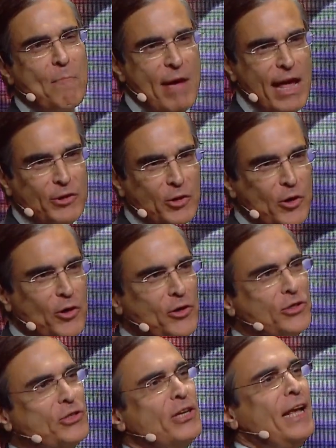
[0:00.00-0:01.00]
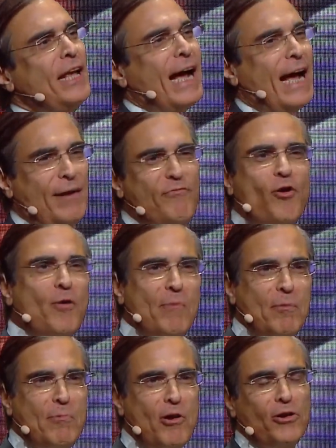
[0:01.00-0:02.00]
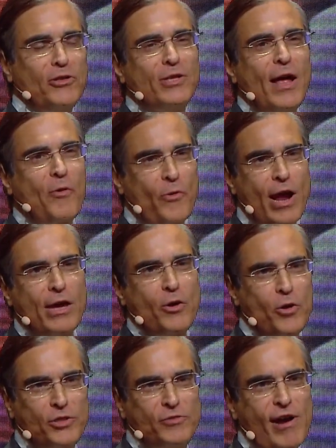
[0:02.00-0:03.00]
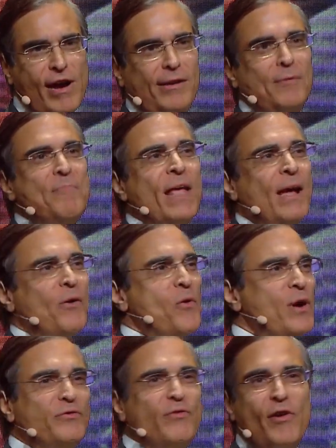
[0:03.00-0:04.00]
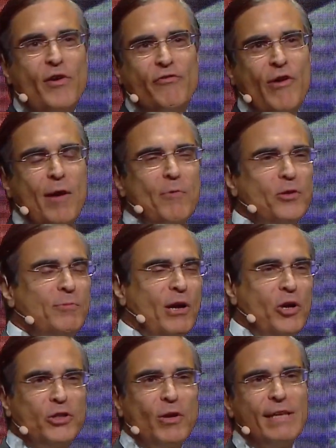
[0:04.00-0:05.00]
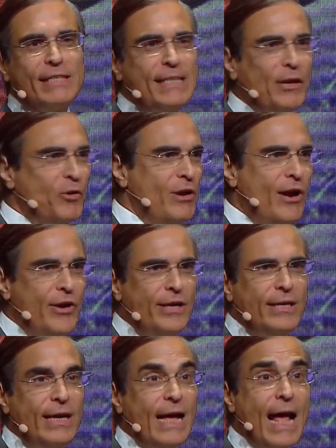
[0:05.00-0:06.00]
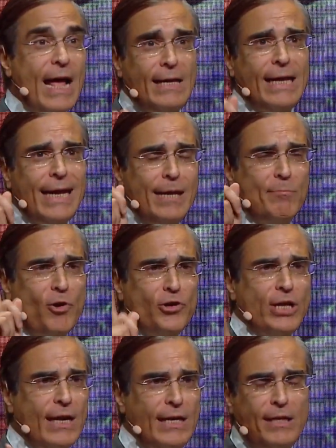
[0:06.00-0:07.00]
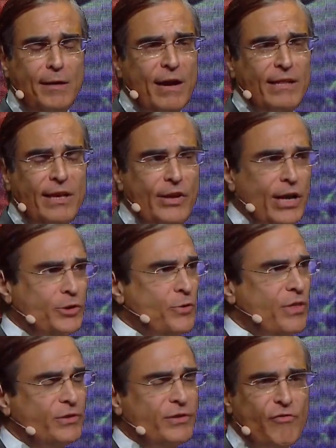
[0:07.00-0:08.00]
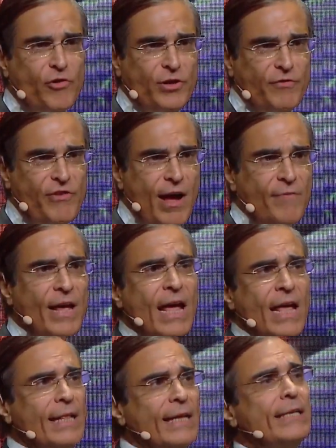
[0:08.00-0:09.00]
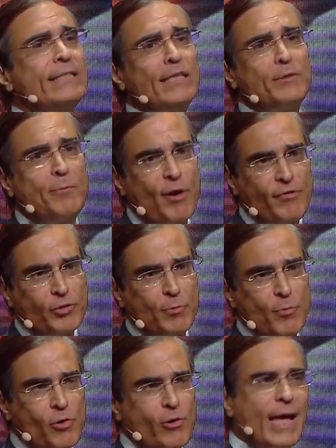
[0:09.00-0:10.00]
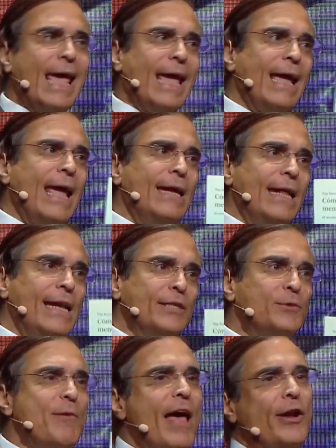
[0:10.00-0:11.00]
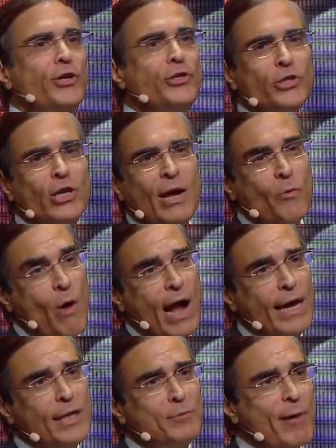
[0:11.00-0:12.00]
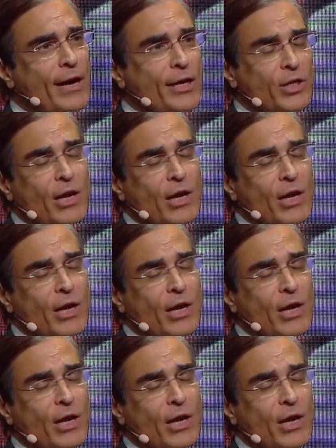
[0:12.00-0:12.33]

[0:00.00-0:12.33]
mentors, and former boss, Ray Kurzweil, who is very famous because of the singularity and immortality by the year 2045. This is his previous book, again in Spanish, Why in Spanish?